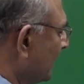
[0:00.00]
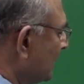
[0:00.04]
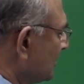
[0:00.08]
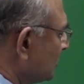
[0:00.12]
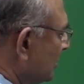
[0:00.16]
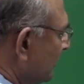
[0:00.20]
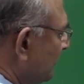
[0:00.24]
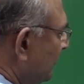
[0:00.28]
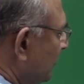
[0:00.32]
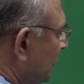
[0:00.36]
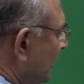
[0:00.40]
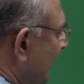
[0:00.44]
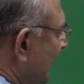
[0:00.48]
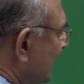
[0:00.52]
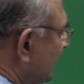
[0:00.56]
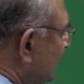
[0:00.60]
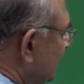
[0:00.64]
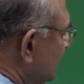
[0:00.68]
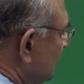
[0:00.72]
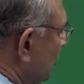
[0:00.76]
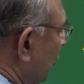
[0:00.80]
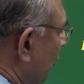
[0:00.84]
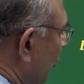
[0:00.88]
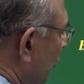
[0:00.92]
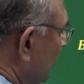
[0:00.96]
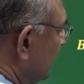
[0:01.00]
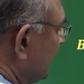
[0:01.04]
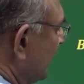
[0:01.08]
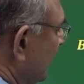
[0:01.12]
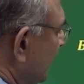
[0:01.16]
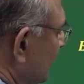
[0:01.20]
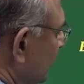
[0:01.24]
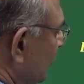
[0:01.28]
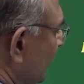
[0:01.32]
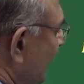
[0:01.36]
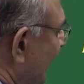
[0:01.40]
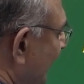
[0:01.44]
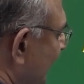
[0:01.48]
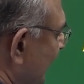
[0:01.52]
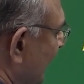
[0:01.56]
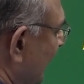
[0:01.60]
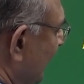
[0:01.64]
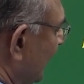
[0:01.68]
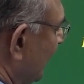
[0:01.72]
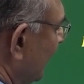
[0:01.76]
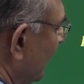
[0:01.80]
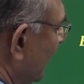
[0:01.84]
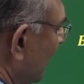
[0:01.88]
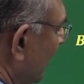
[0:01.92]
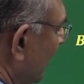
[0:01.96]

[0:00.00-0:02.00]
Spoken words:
So if you take this whole thing together,